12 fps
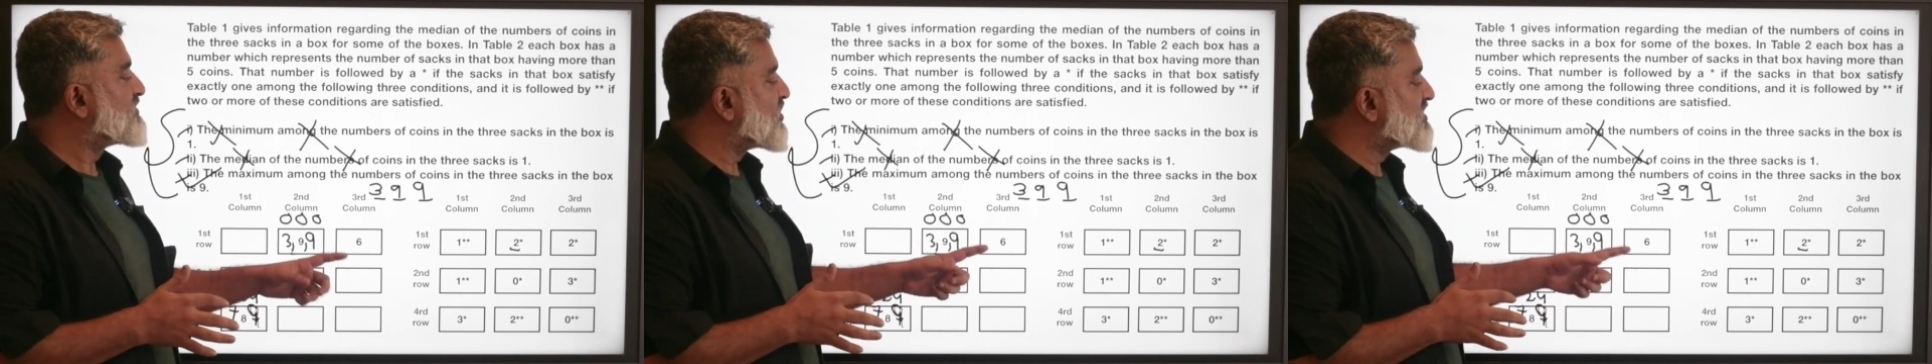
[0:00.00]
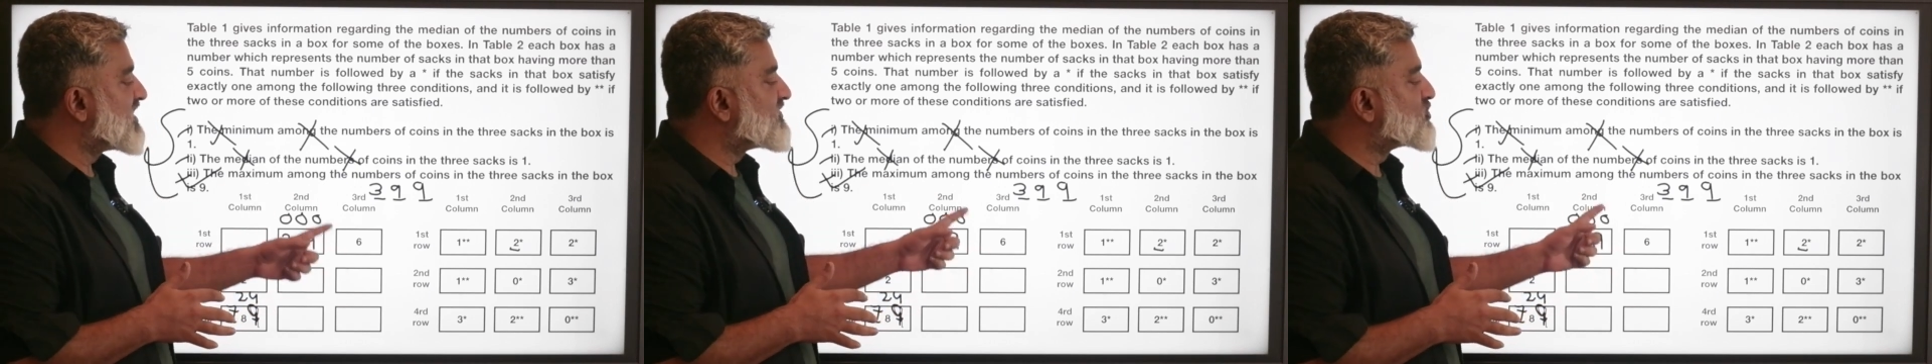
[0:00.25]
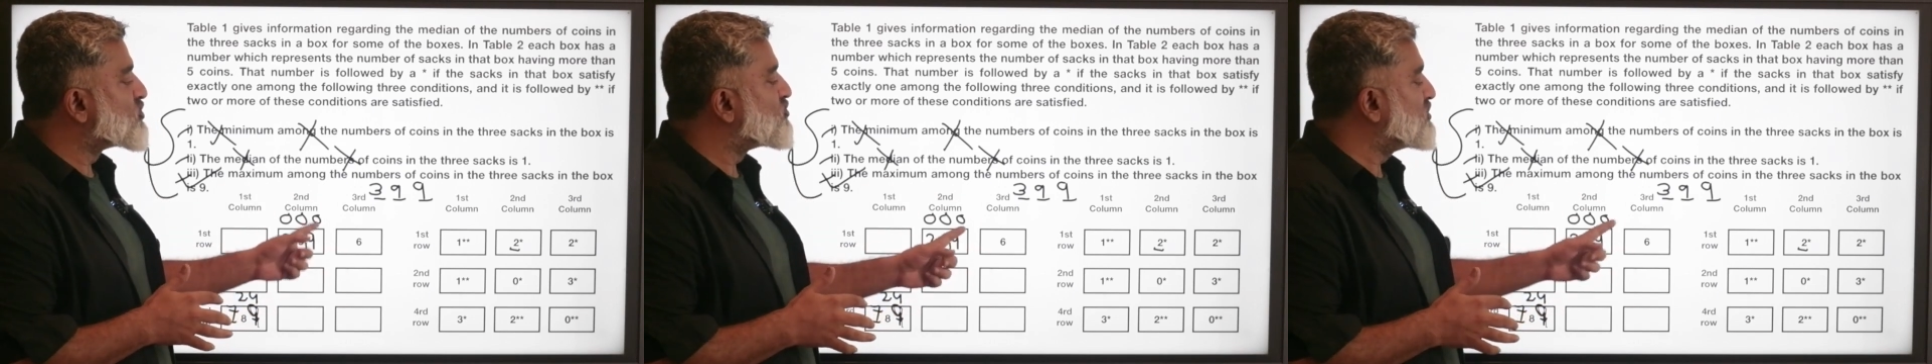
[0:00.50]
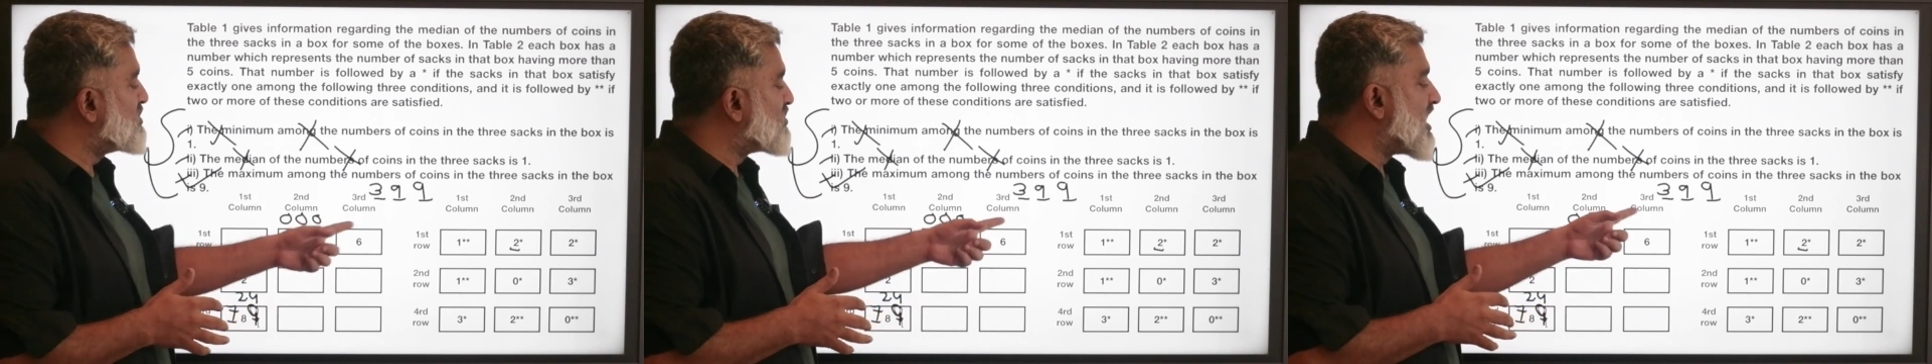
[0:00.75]
because I've
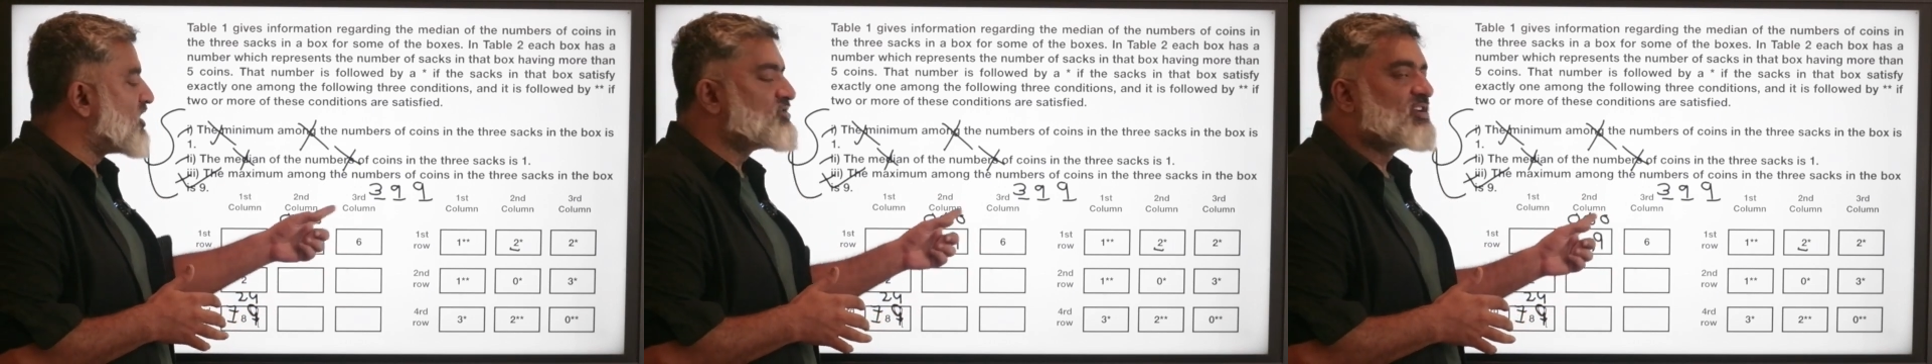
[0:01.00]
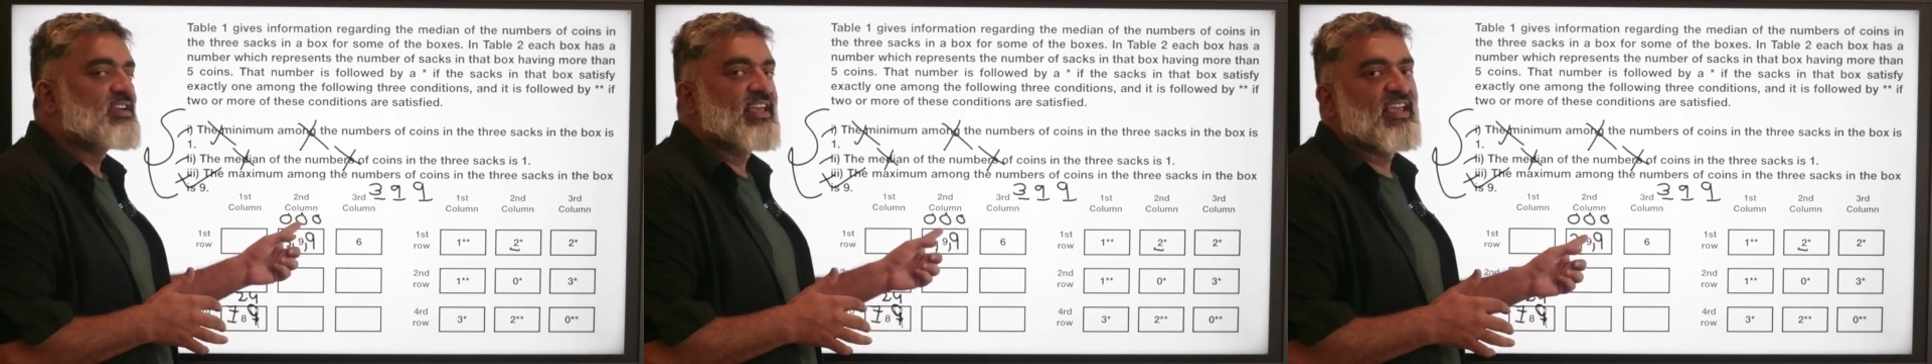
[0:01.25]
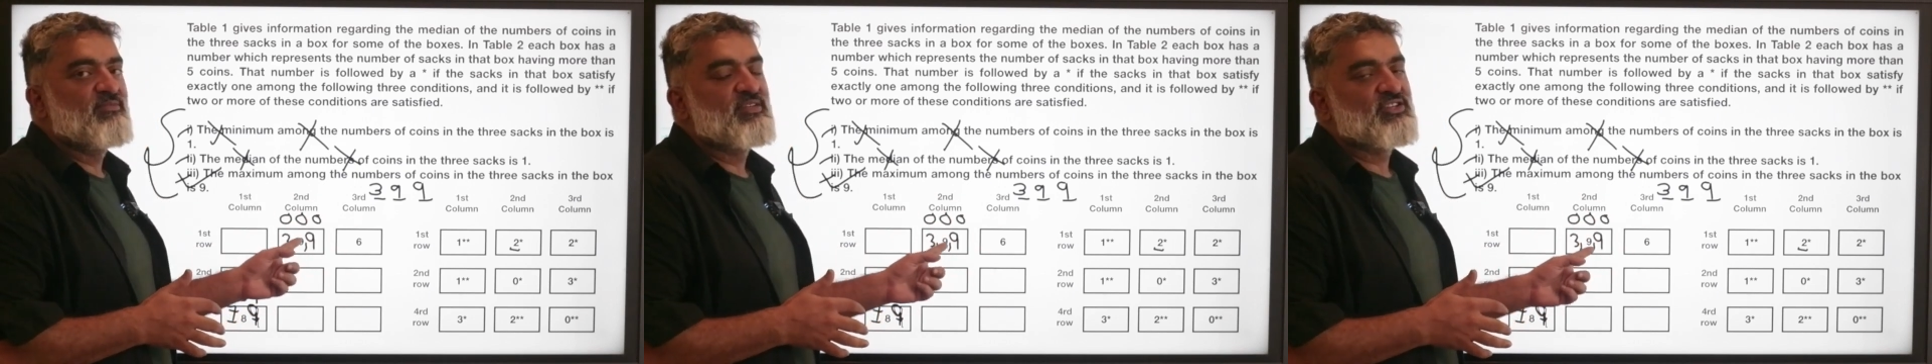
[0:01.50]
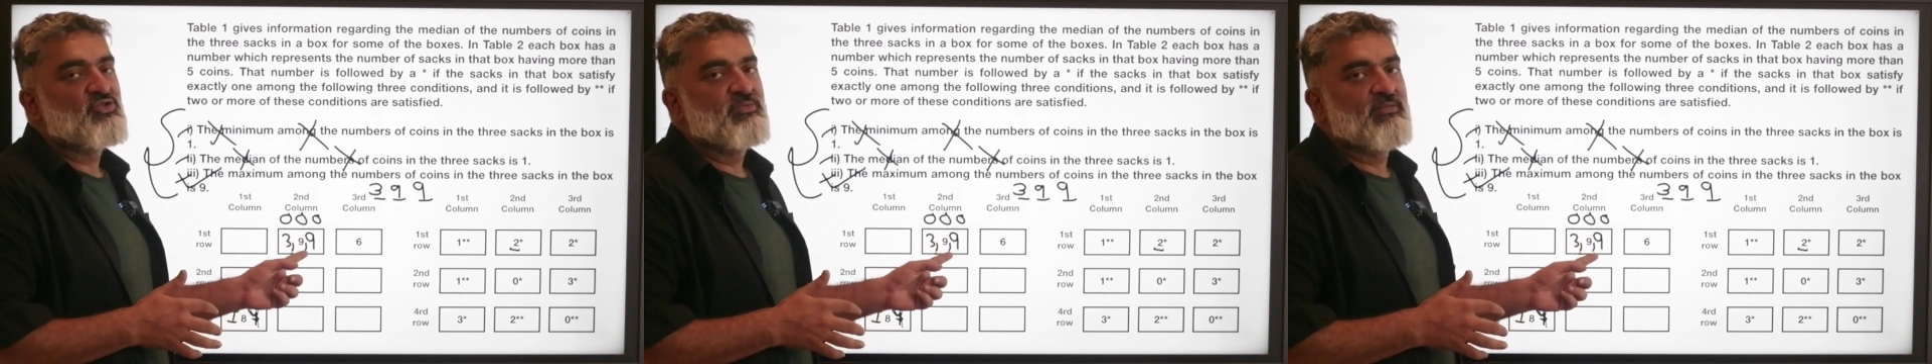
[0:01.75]
shown you how the game
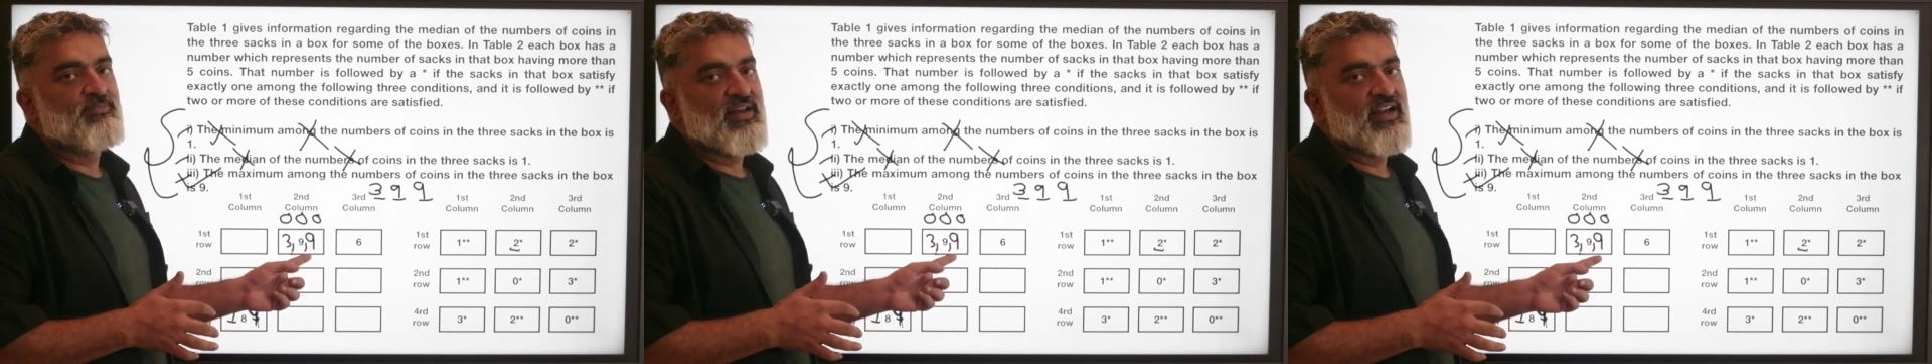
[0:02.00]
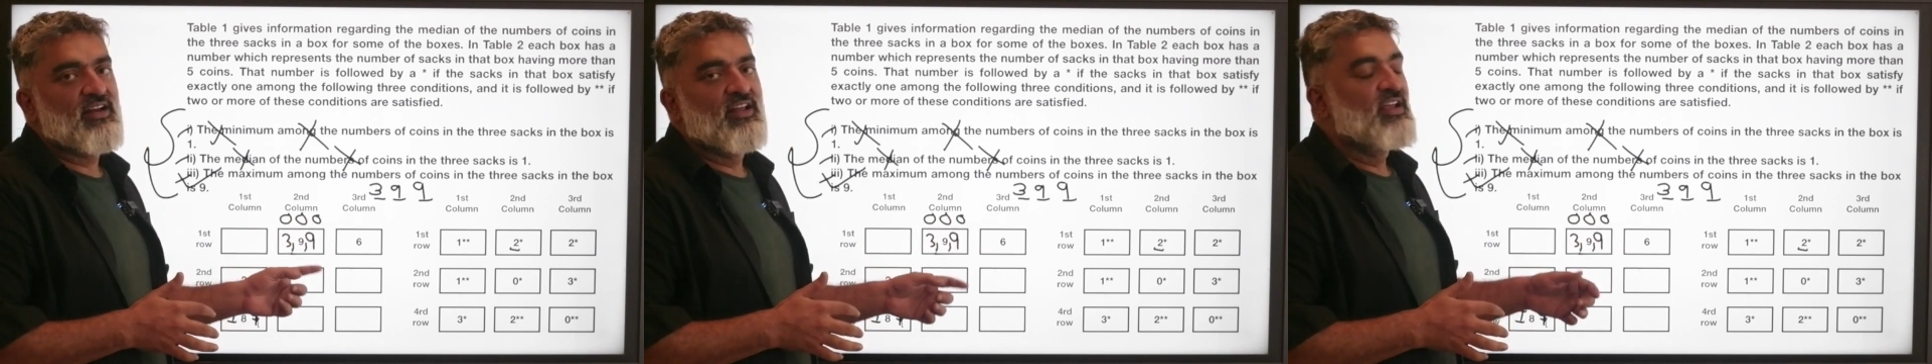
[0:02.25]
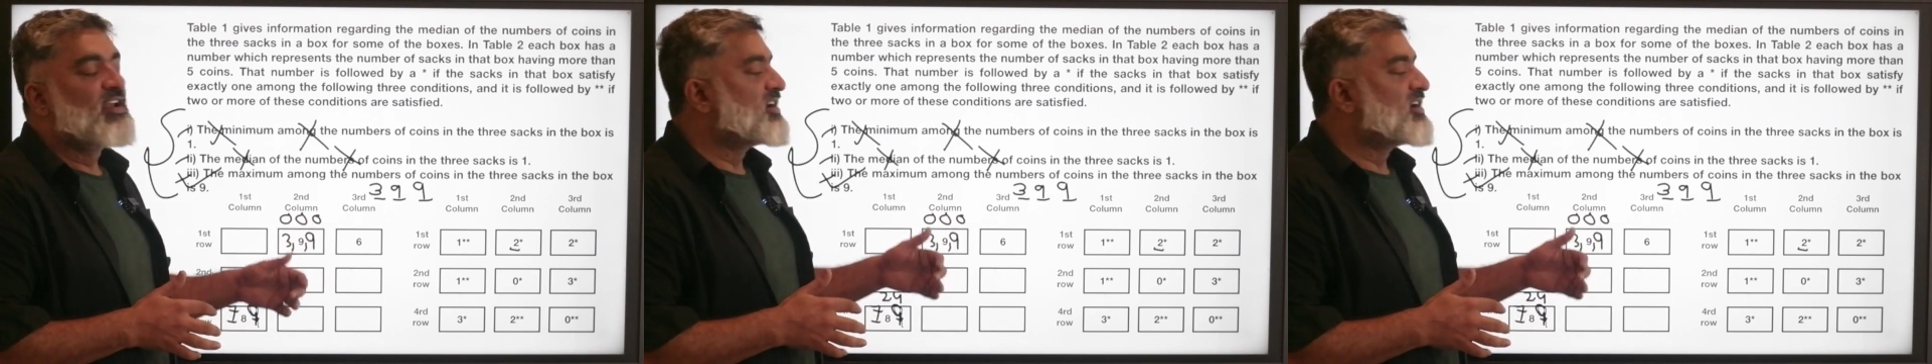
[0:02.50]
is to be played.